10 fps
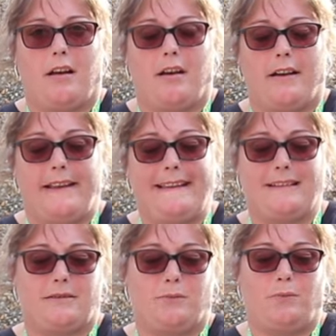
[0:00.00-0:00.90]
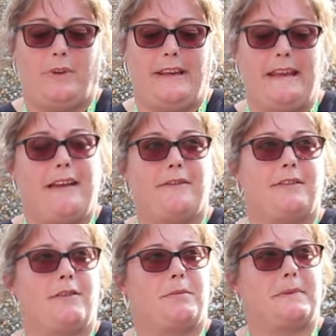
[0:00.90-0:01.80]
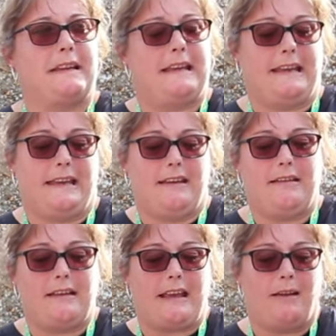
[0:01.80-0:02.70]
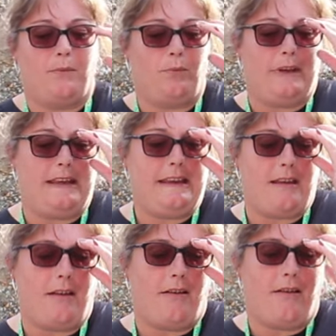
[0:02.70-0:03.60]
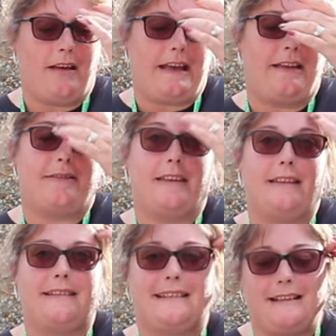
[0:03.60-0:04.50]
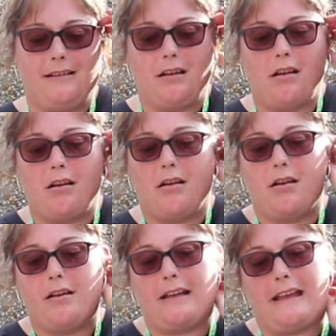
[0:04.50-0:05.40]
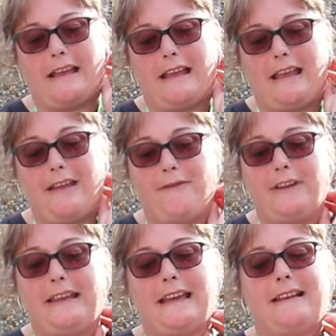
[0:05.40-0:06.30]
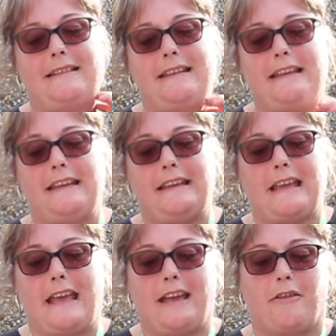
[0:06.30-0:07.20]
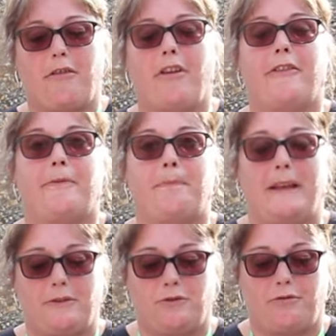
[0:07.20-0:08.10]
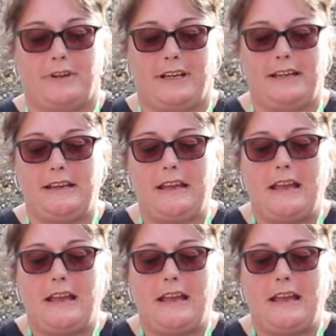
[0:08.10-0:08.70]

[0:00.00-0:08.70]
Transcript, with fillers: Hi, we have stopped here and we are at the Sinah Heavy Anti-Aircraft Battery